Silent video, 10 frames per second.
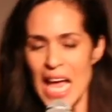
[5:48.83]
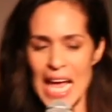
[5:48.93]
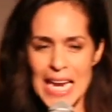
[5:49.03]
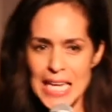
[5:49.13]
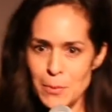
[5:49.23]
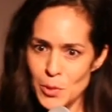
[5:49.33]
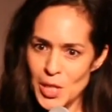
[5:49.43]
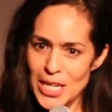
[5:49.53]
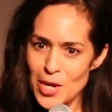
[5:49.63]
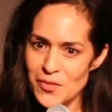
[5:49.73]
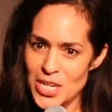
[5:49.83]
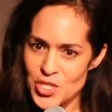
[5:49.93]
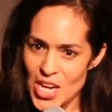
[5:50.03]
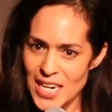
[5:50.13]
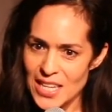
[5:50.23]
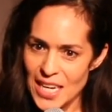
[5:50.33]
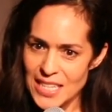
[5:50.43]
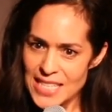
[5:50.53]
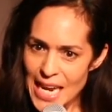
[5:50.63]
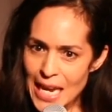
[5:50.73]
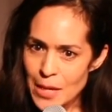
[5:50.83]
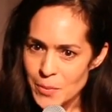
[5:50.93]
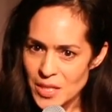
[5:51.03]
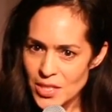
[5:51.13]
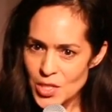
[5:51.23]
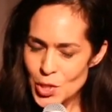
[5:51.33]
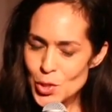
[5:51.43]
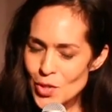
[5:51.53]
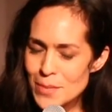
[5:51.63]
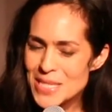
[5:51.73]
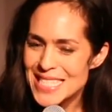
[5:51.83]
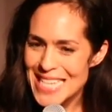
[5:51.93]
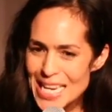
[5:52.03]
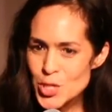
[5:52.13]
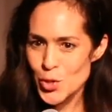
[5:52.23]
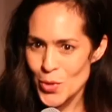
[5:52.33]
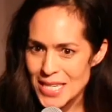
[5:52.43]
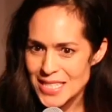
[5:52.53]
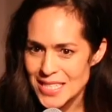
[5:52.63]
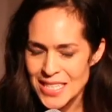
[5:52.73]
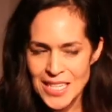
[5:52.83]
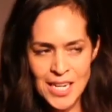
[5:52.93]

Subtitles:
And I kept looking over at Jenny like, damn, your dream is dangerous.